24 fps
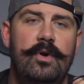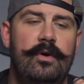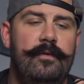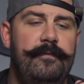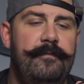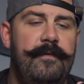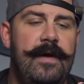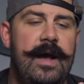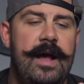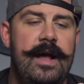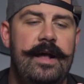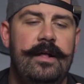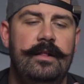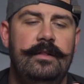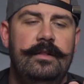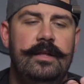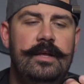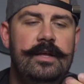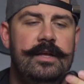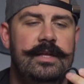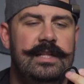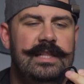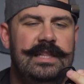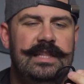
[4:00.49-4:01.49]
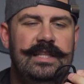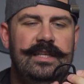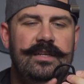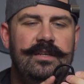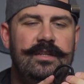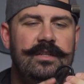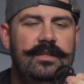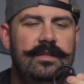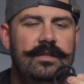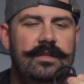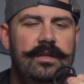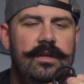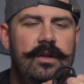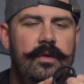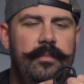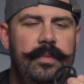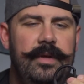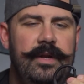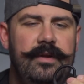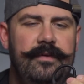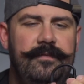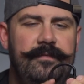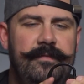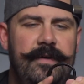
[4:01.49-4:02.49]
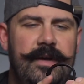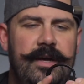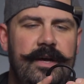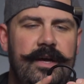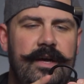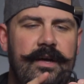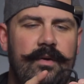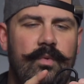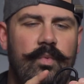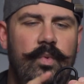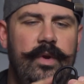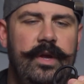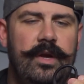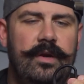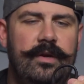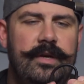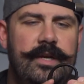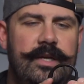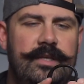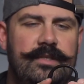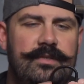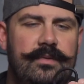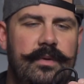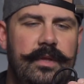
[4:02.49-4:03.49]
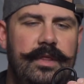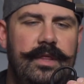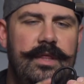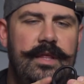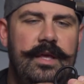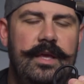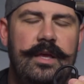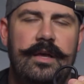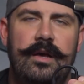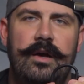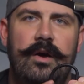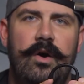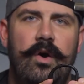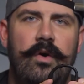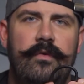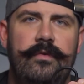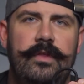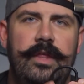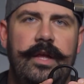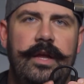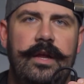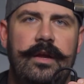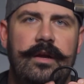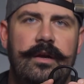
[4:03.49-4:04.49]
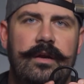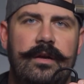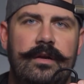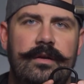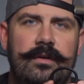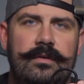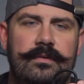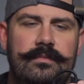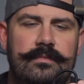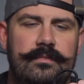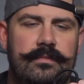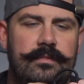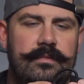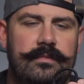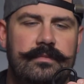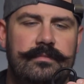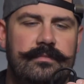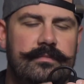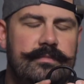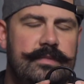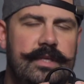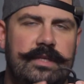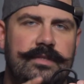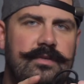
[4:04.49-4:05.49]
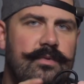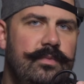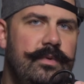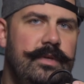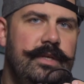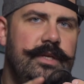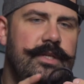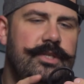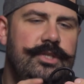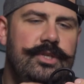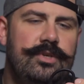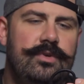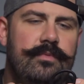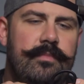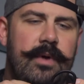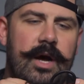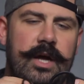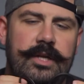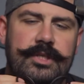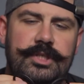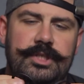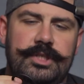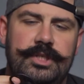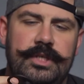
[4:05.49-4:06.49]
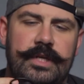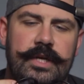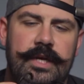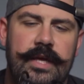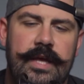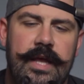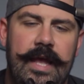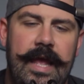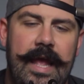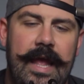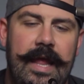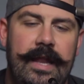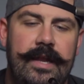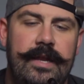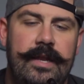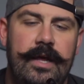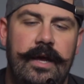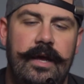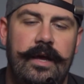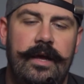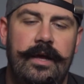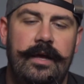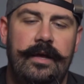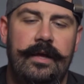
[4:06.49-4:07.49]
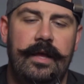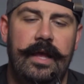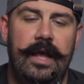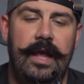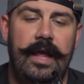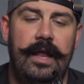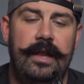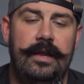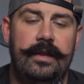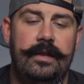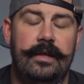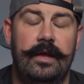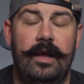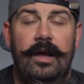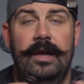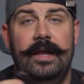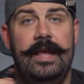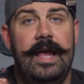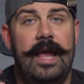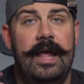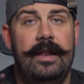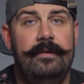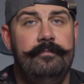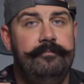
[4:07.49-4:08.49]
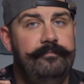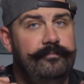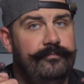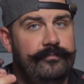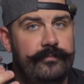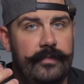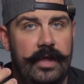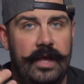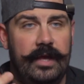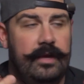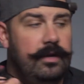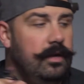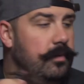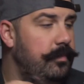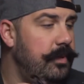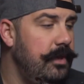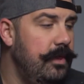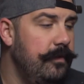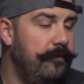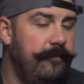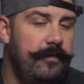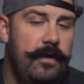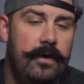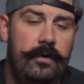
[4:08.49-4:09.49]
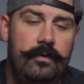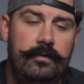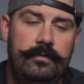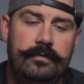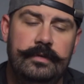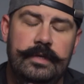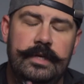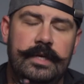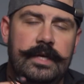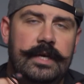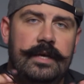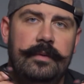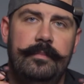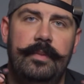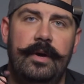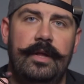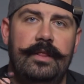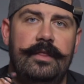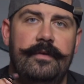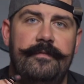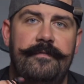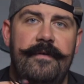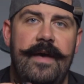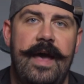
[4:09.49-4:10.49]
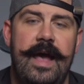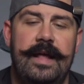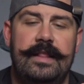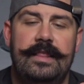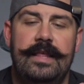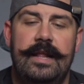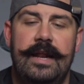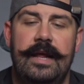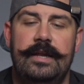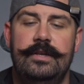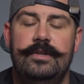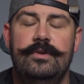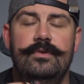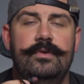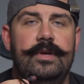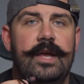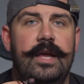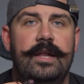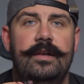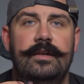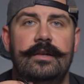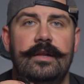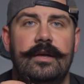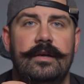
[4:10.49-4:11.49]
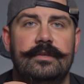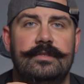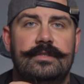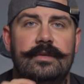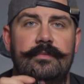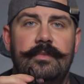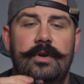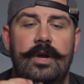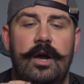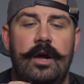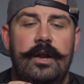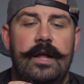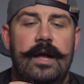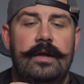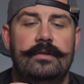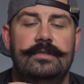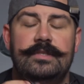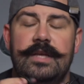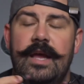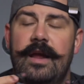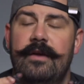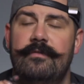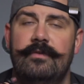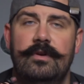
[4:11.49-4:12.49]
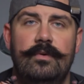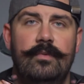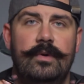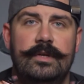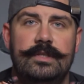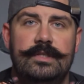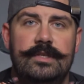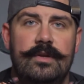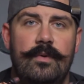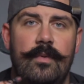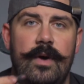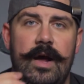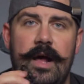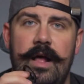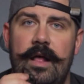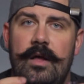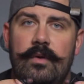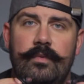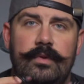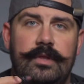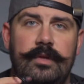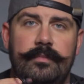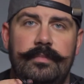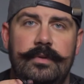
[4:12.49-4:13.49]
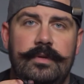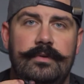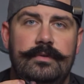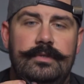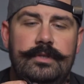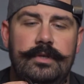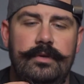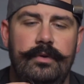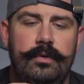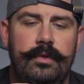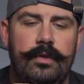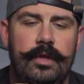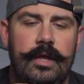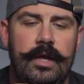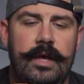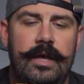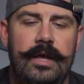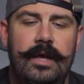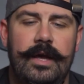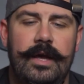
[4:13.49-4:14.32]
profile, little bit of weirdness with the over the ear, doesn't really do much. And again, it could be the phone, but the fact that I do get some cutouts every once in a while with the Bluetooth,